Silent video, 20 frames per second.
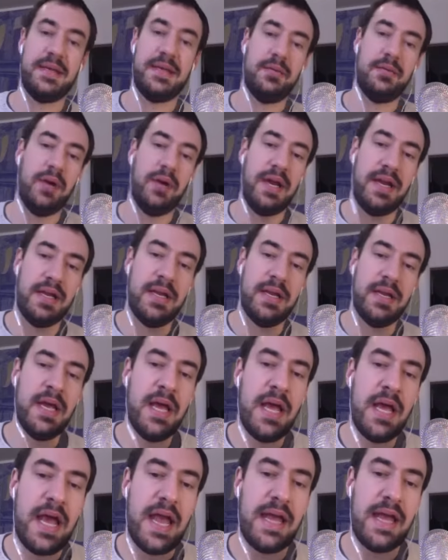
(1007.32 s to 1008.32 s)
Right.
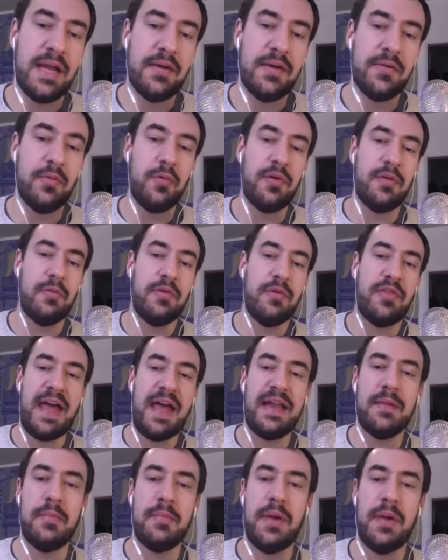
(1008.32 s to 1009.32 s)
And with
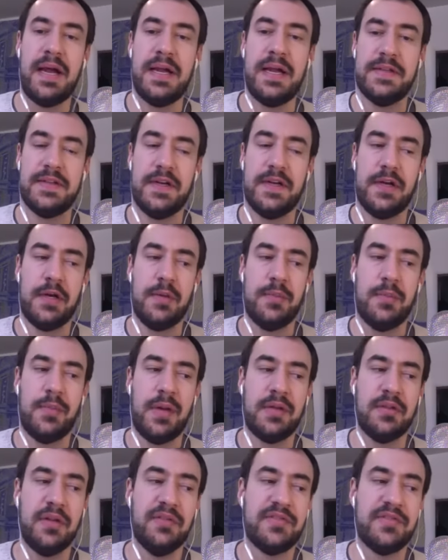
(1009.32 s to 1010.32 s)
that in mind,
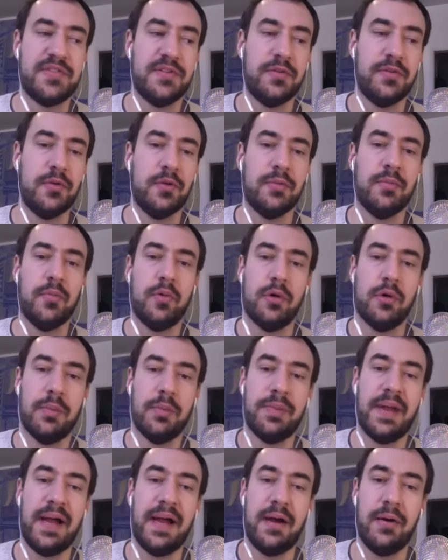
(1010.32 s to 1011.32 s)
I'd love to learn more
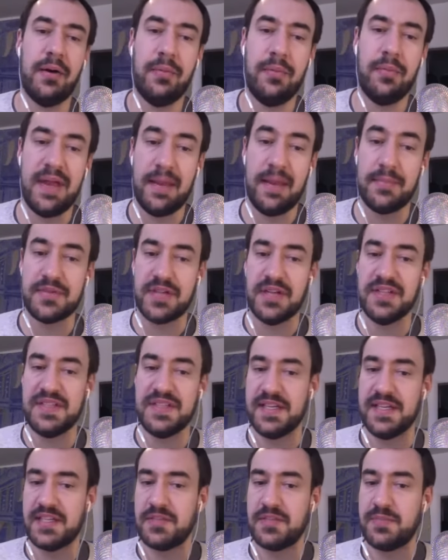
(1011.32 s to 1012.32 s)
about Amazon
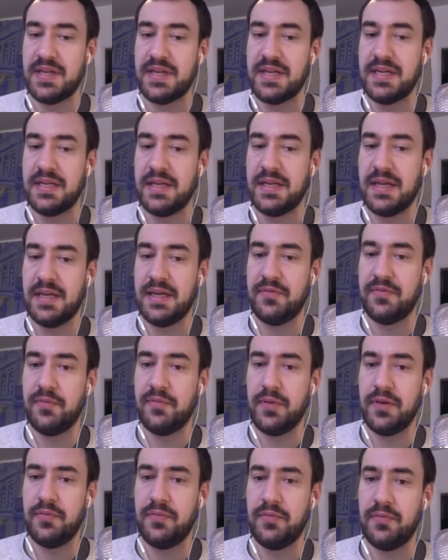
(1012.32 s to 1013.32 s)
DSP and
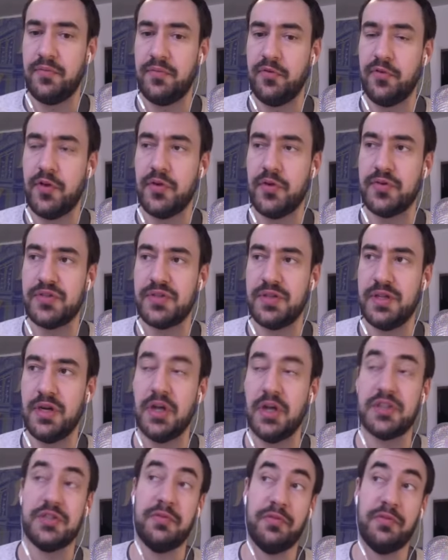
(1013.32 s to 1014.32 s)
for those, and
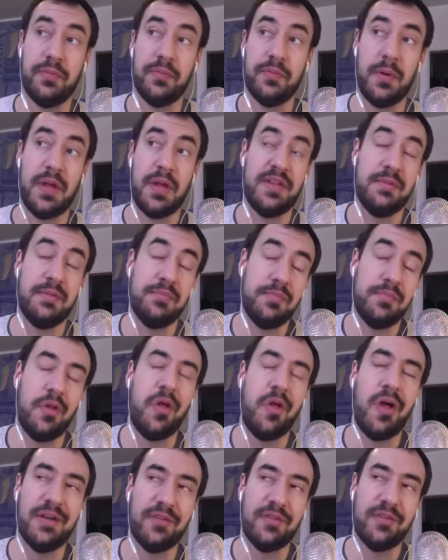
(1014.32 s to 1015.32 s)
also I think a
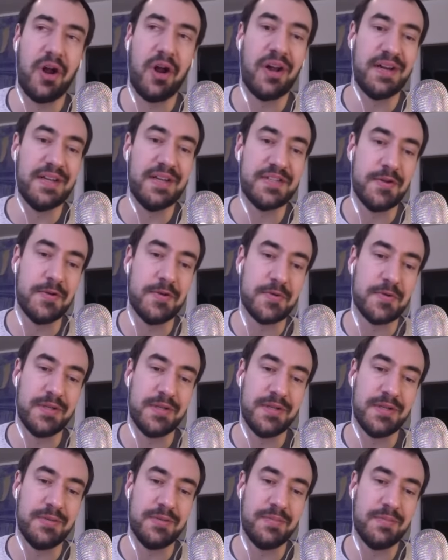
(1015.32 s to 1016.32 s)
lot of our audience knows what
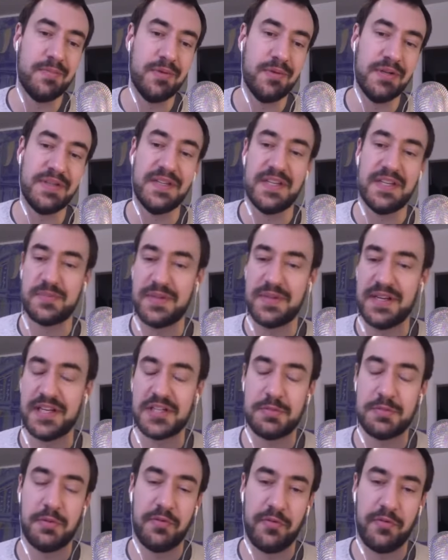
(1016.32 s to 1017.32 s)
a DSP is,
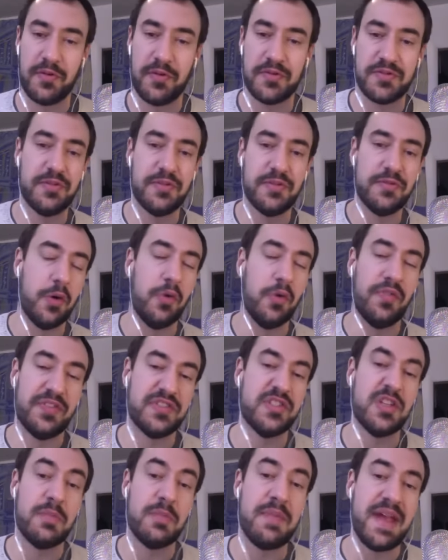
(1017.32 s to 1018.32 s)
but for those that don't, it's a
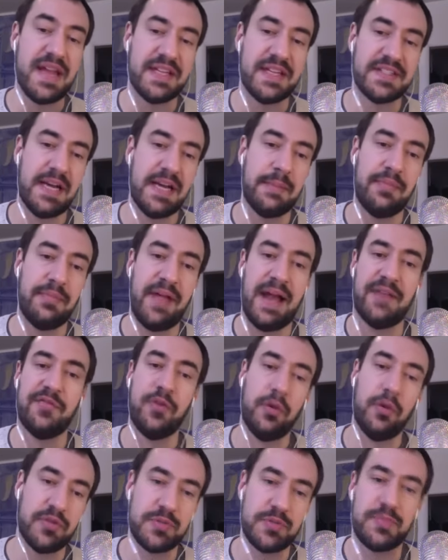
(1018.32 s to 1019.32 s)
demand side
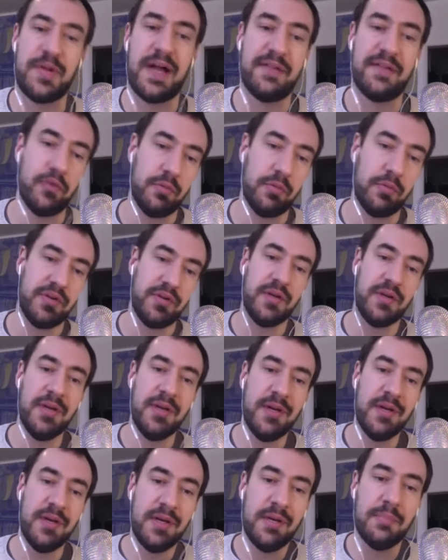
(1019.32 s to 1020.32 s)
platform. It's a platform to
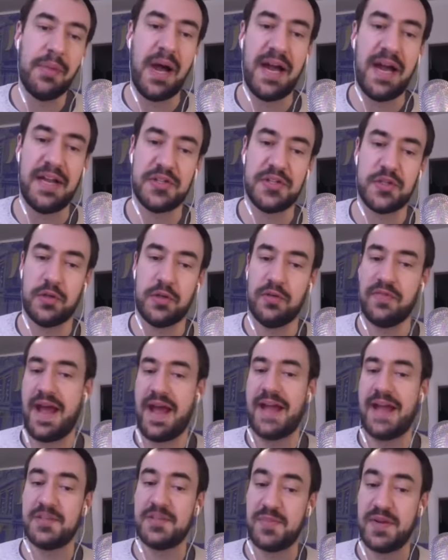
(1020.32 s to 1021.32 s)
buy and serve
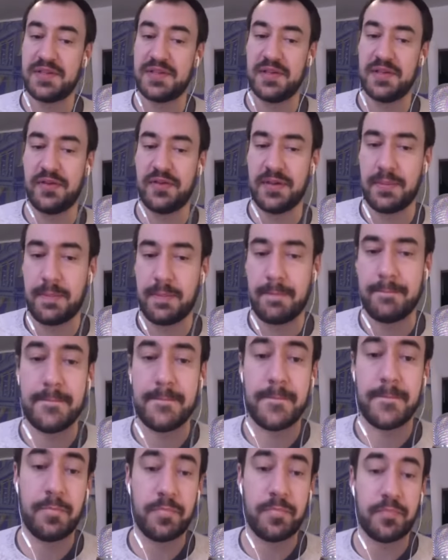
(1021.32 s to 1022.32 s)
ads basically.
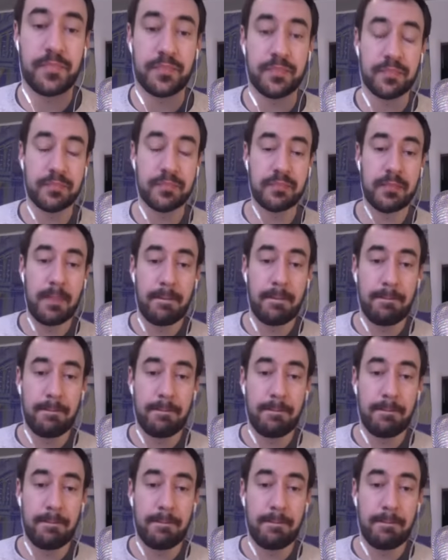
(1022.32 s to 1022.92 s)
Yeah.